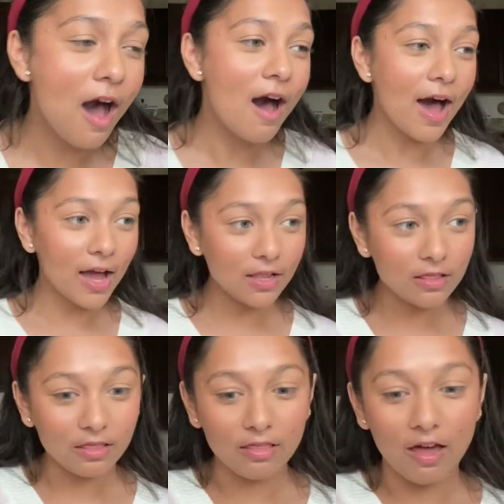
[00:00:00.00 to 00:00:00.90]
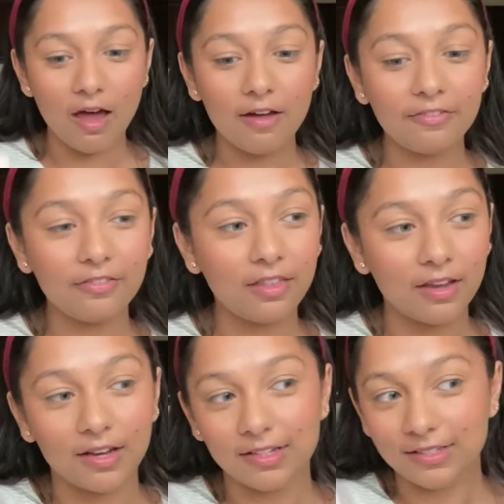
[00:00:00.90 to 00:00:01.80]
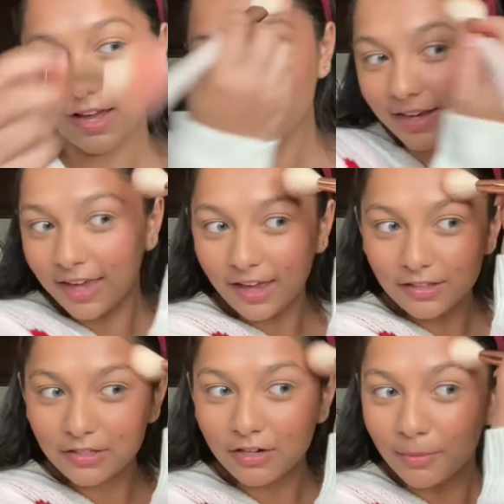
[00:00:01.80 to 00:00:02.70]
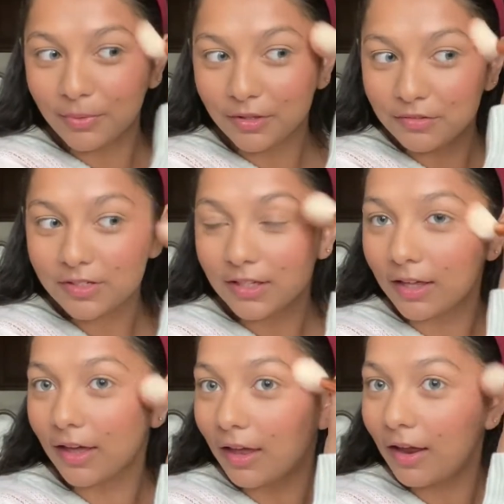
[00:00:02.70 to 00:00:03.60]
I love this. I like can't stop using it.